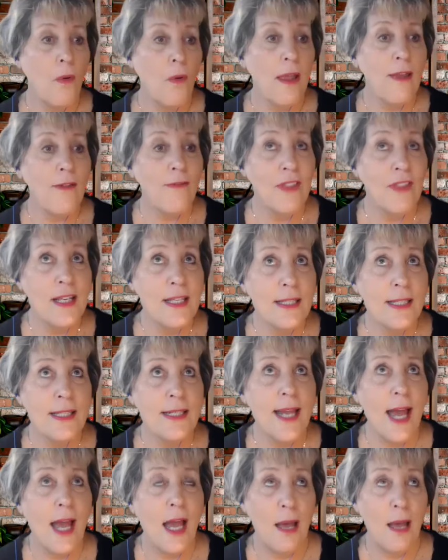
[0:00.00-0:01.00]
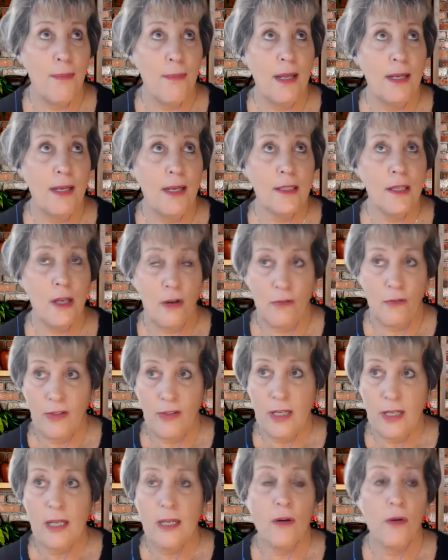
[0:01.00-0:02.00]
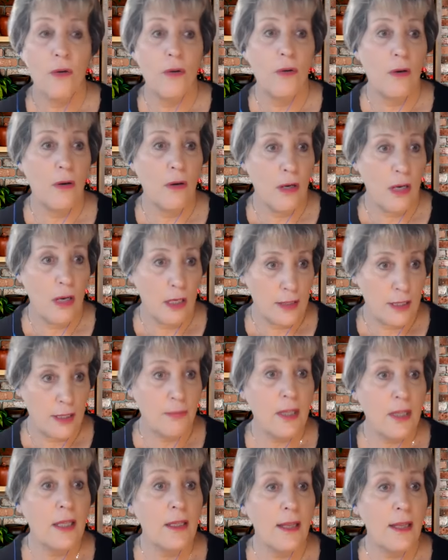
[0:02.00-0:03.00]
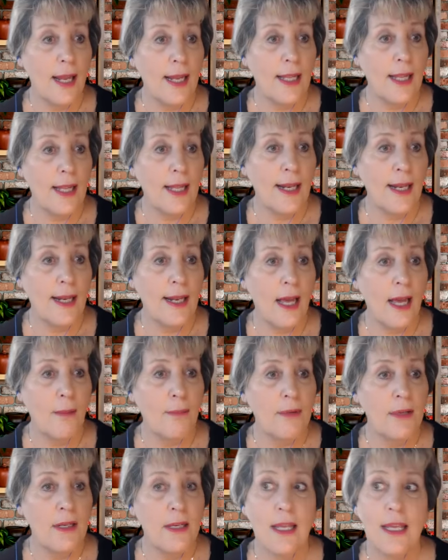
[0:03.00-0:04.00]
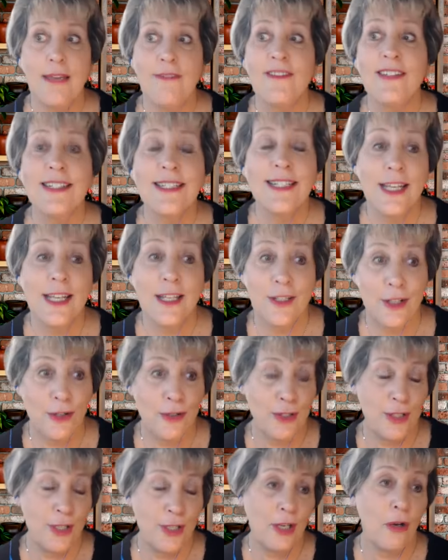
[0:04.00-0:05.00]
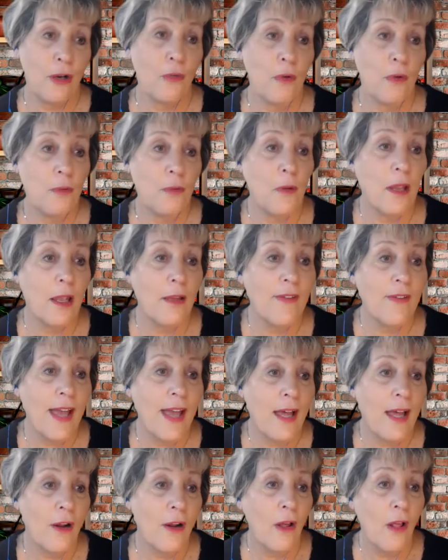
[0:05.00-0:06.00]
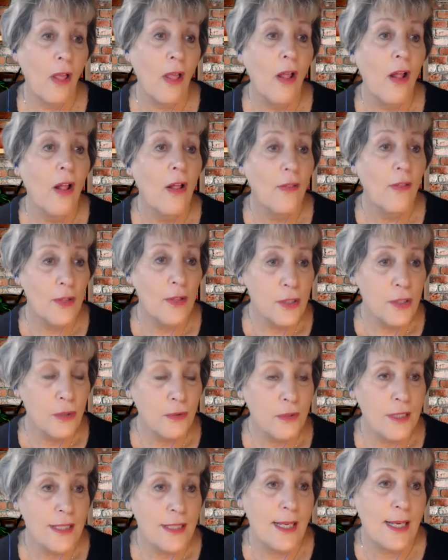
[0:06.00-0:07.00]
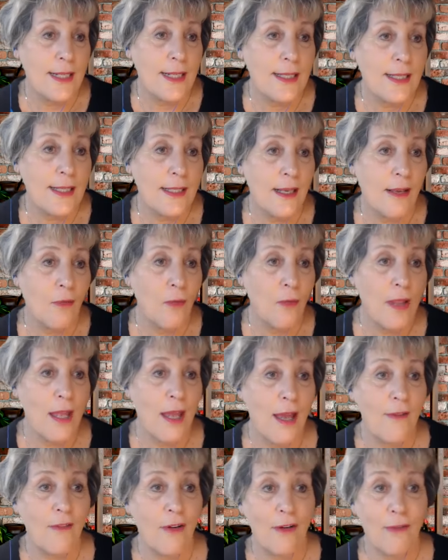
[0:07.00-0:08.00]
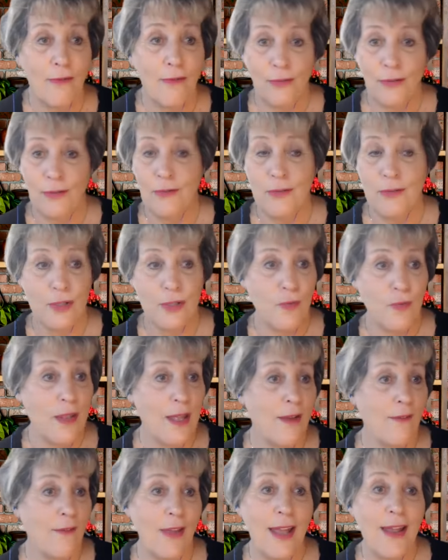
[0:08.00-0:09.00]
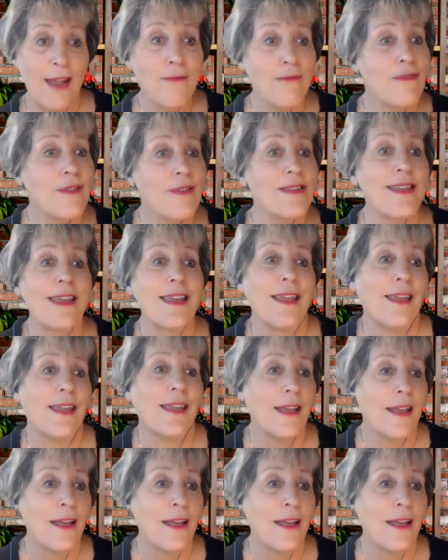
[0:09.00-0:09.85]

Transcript: If this had happened, COVID or something like it had happened even 10 years ago, would we have had all the tool sets? We have our phones, we have everything.